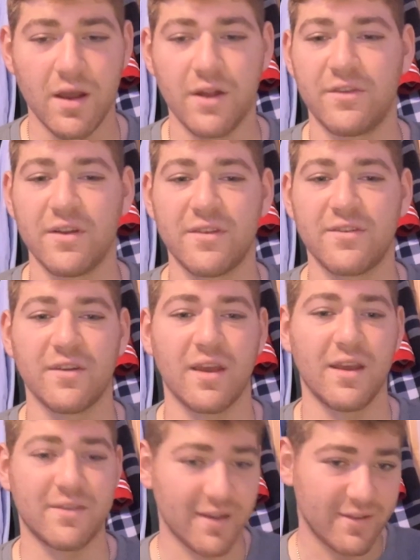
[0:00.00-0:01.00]
it's easy
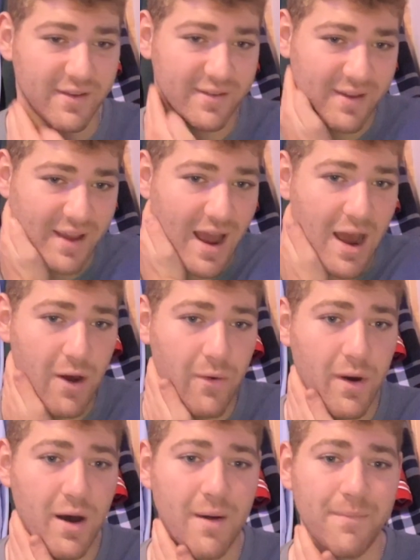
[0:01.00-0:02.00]
to see
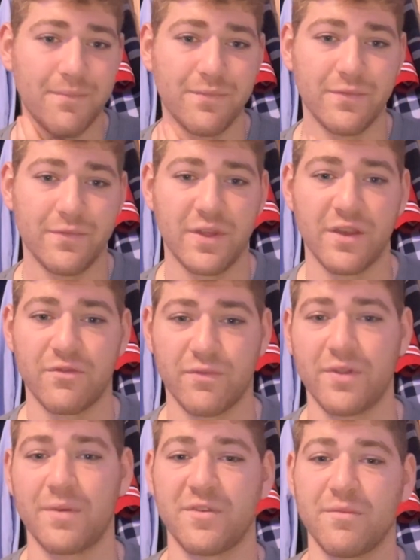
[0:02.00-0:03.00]
how these
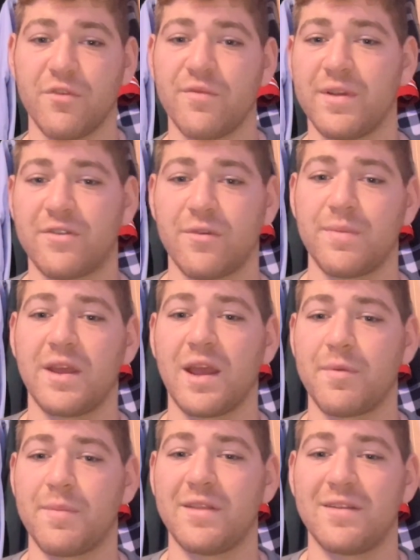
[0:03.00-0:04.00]
rhythms and movements are being
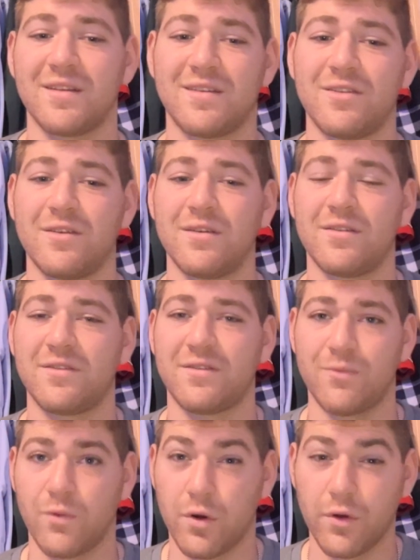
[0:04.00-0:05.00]
implemented into
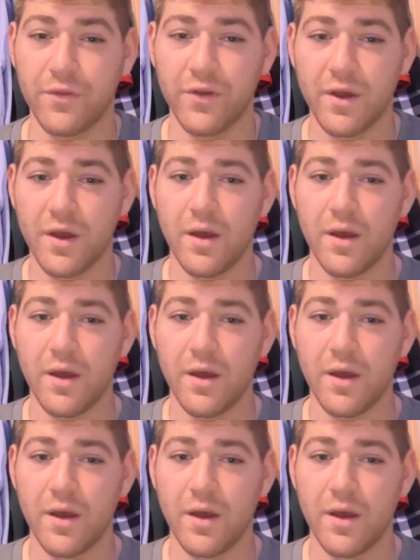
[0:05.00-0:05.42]
this world.